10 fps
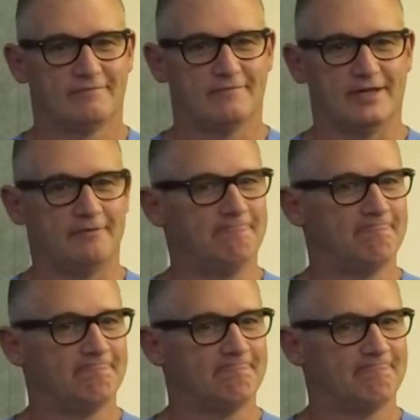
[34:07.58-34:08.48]
None?
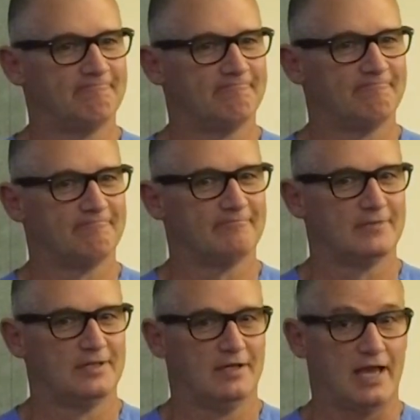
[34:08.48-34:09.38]

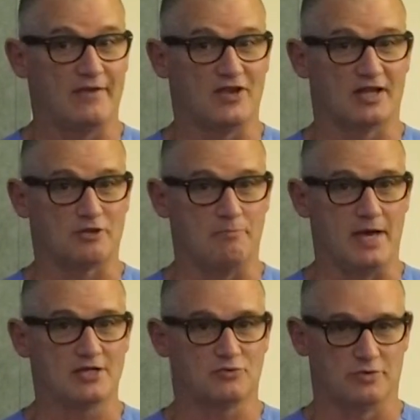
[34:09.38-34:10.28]
Have you got to
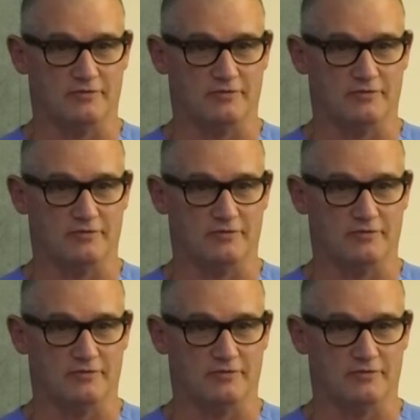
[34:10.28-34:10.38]
mess with the